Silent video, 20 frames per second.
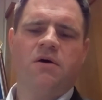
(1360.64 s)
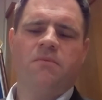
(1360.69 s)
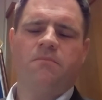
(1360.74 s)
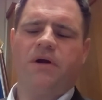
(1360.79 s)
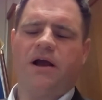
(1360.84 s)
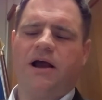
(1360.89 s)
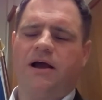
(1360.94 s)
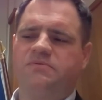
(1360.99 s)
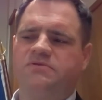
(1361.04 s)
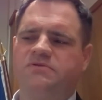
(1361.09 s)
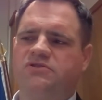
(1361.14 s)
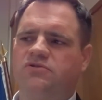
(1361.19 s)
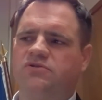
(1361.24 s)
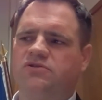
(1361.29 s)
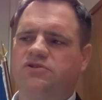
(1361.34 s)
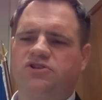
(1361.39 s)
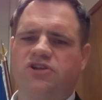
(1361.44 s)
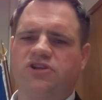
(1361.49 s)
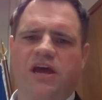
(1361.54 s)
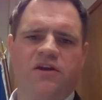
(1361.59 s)
perhaps due
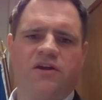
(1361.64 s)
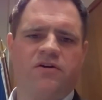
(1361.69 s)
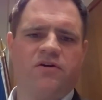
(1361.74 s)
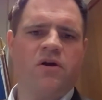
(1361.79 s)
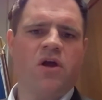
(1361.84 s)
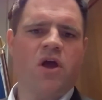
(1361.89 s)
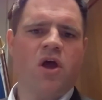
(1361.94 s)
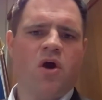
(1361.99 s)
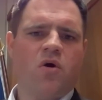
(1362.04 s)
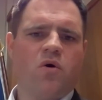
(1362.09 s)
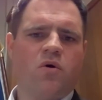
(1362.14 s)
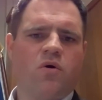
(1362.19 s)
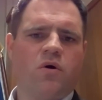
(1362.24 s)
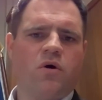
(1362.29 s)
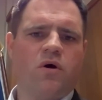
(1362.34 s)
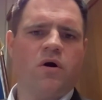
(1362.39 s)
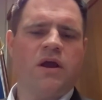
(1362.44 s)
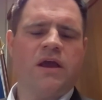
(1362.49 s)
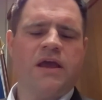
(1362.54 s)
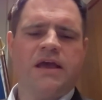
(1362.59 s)
to gender
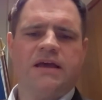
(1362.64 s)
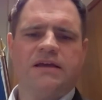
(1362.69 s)
or